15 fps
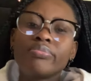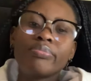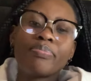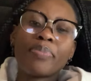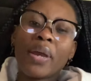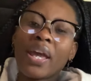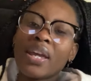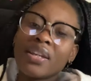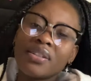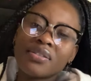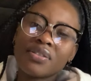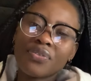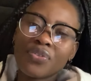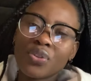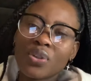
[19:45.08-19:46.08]

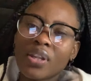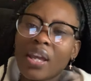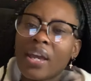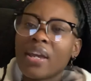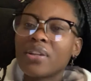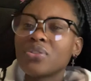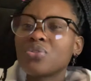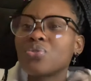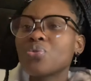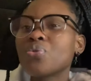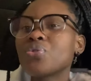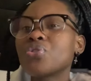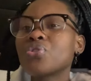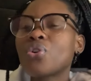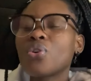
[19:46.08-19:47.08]
paint if you can, do
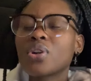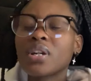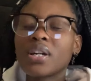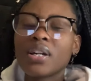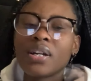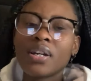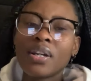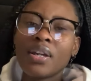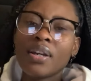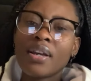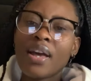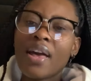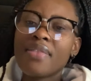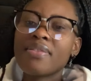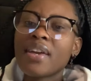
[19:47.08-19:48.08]
yoga.
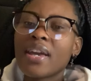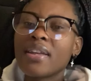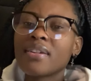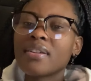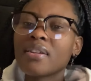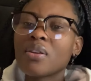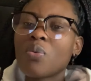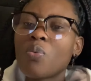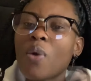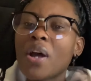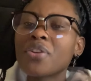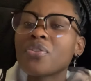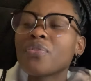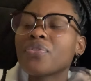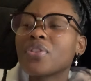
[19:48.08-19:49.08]
And then
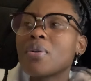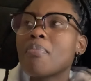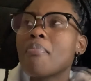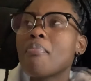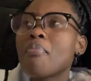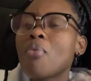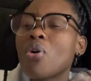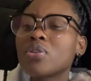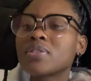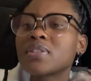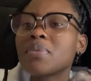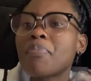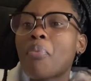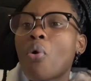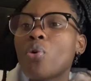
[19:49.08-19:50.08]
one of the most
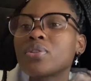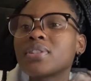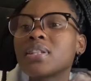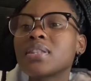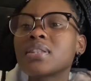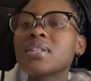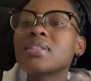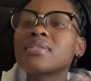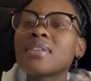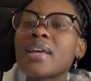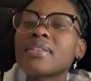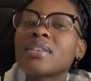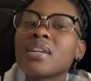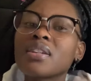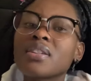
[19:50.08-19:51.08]
important things, I
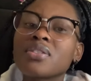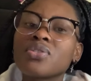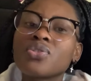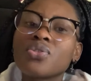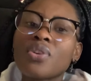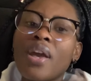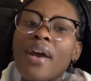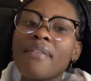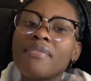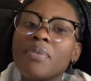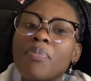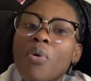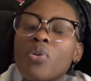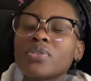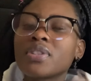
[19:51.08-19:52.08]
think, is to have a
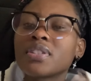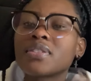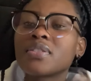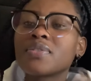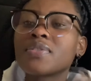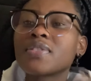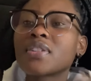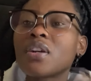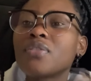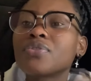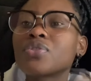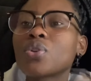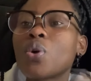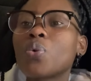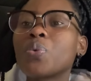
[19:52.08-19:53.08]
positive
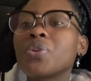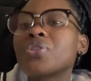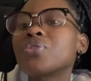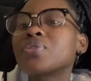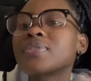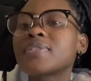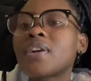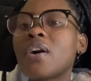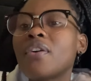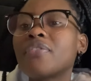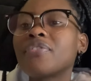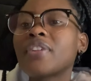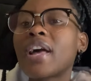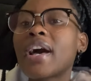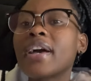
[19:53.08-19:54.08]
self-talk with yourself.
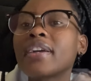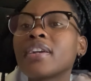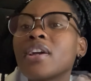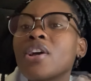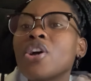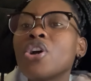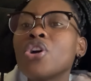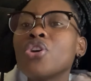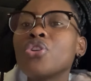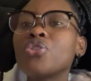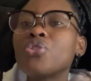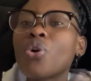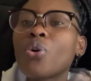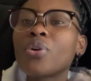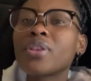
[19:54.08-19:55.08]
Like,
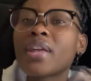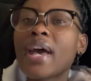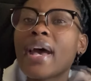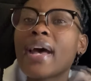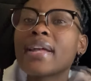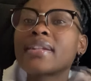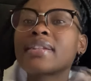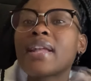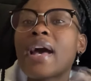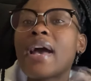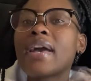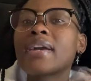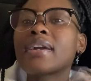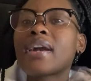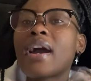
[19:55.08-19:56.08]
know that,
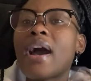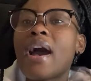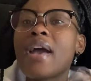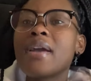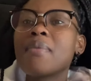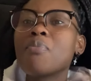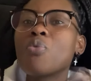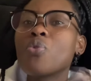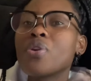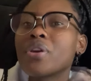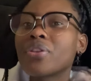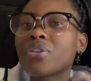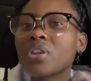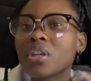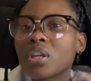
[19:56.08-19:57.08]
like, I am
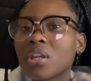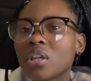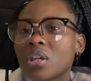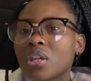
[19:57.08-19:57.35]
worthy,